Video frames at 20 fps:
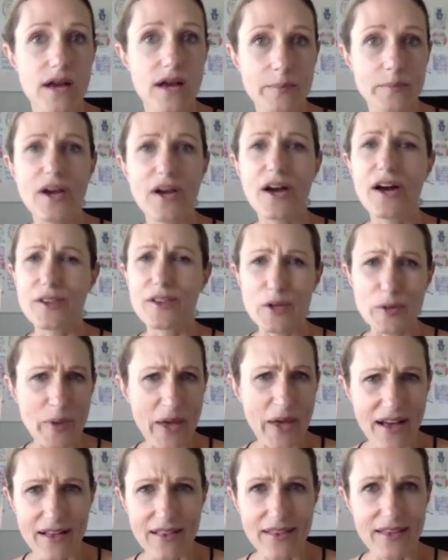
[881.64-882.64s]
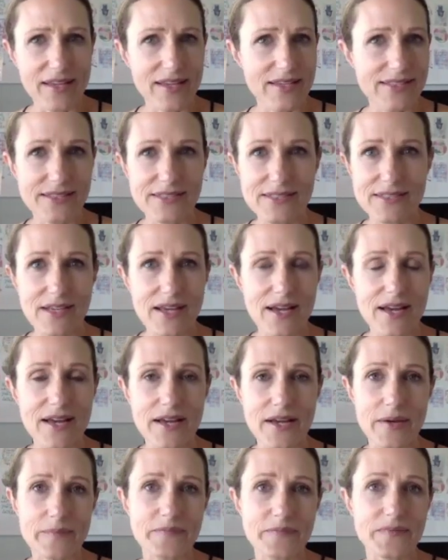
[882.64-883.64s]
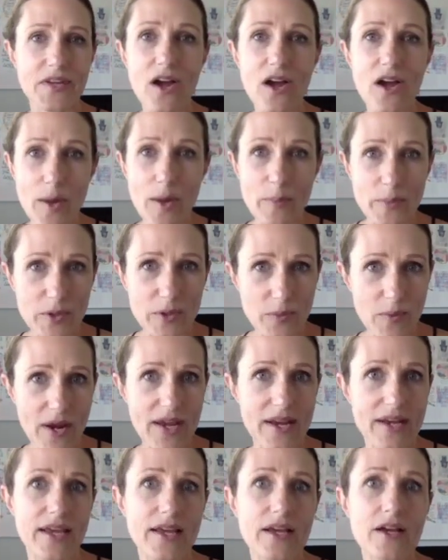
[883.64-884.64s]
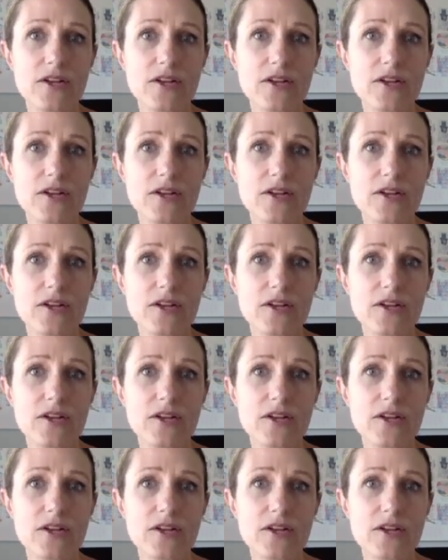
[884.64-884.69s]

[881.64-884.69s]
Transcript: color palettes, copywriting.